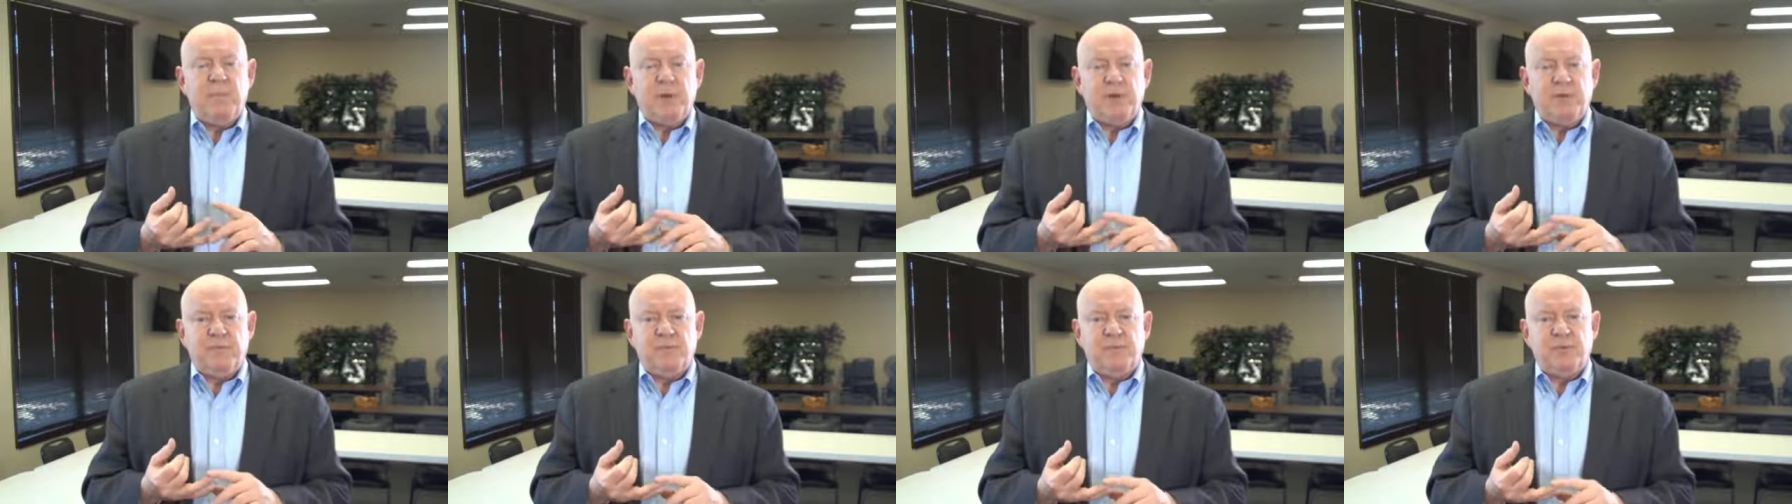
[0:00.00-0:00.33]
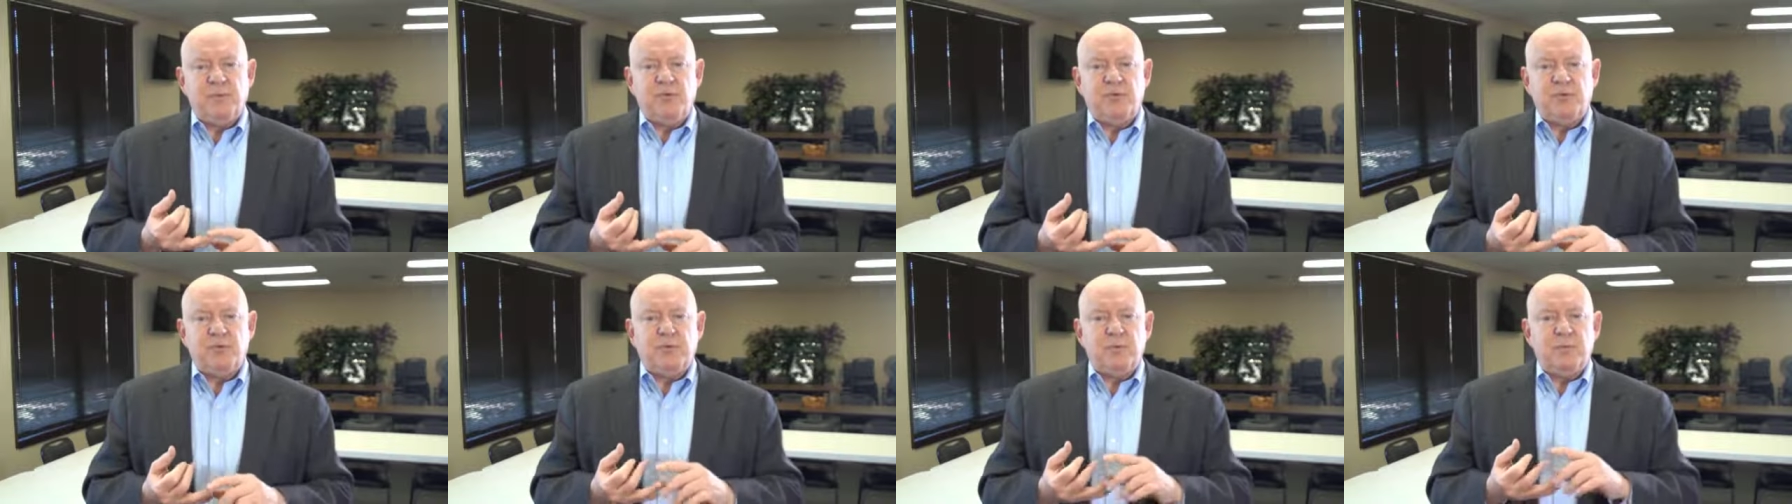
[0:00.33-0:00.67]
my
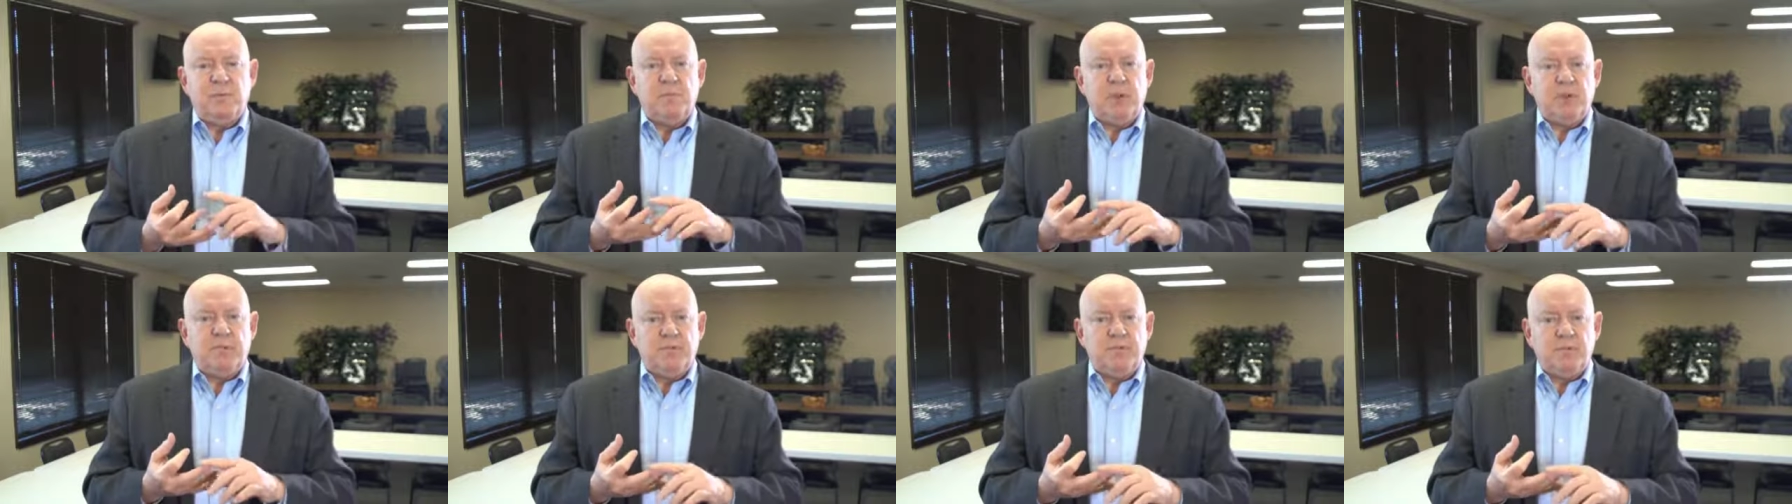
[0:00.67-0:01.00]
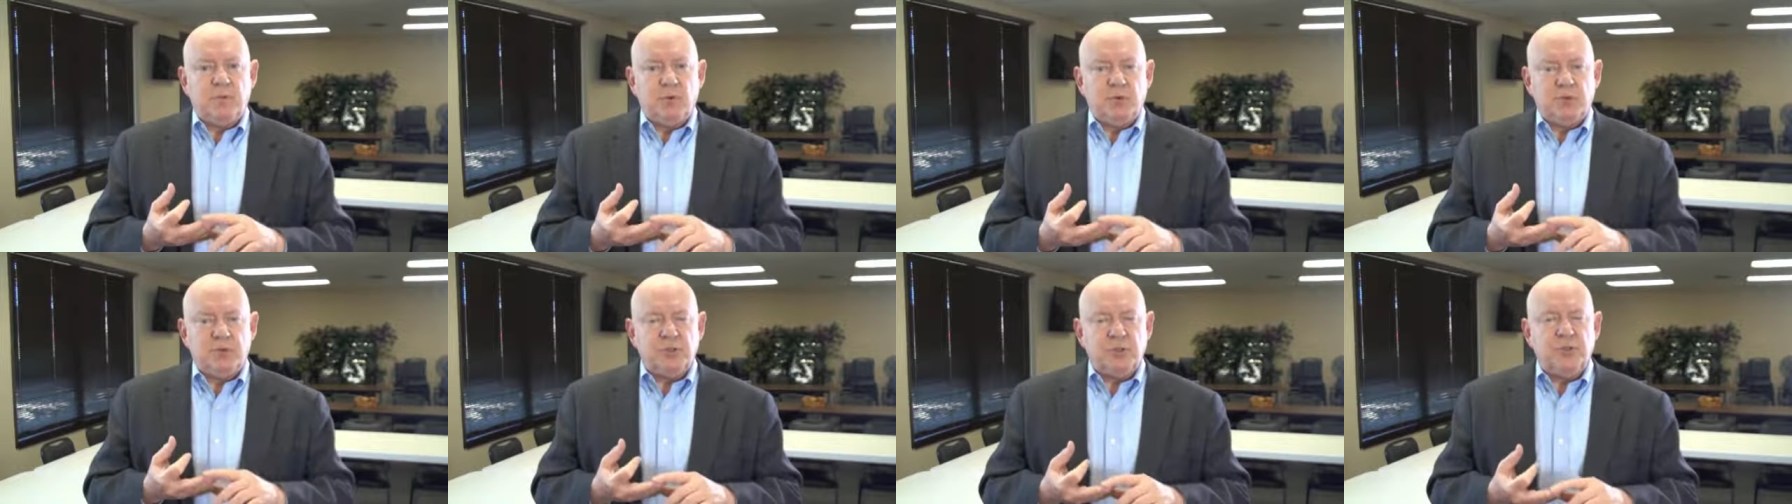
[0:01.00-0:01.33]
future, and my
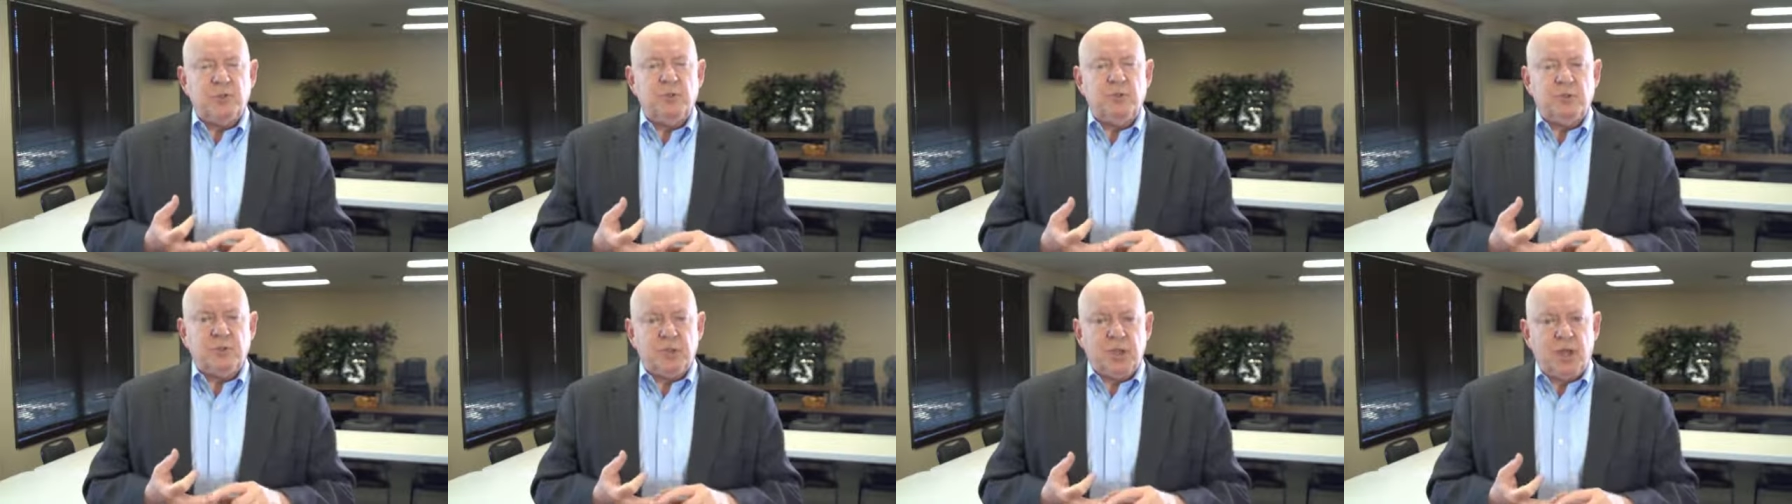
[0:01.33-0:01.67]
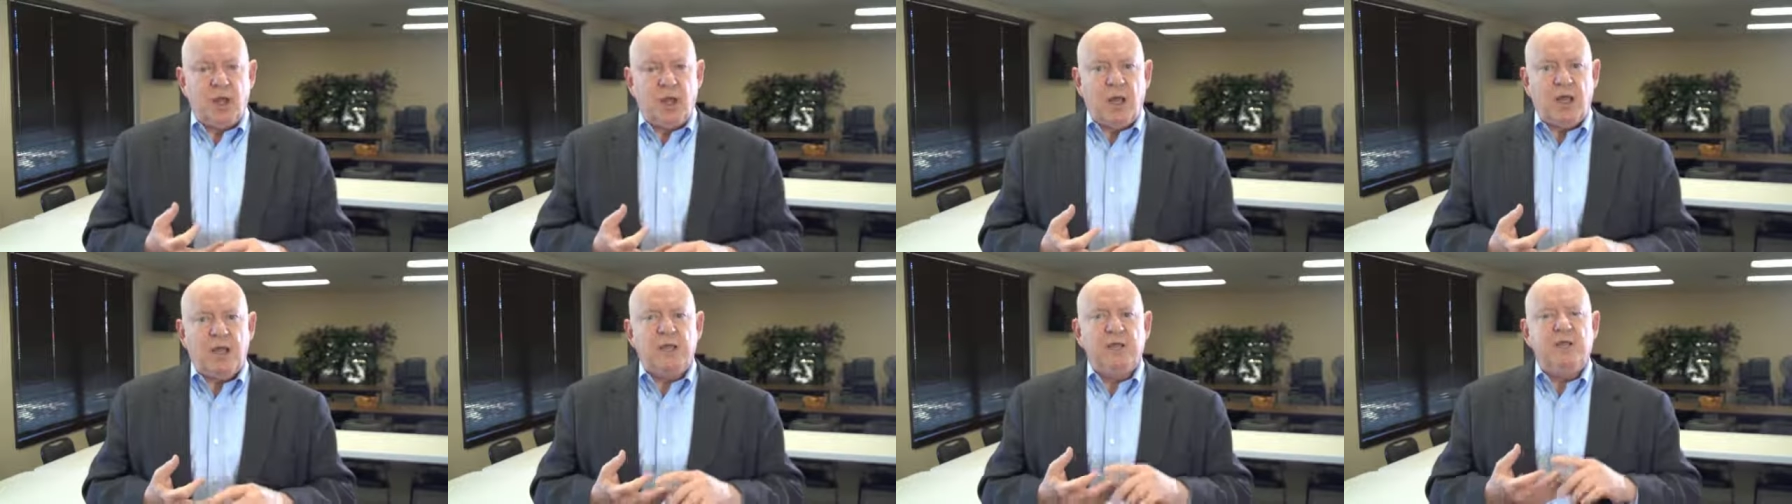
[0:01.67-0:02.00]
fortune were
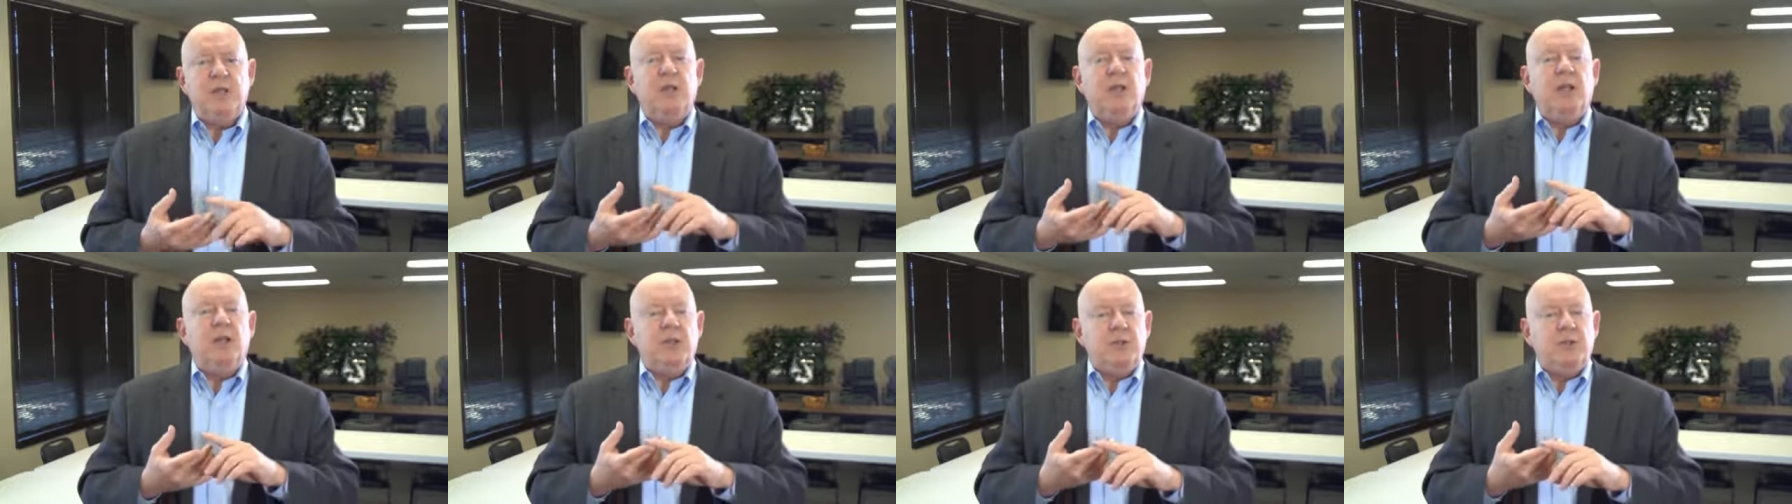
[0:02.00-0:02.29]
tied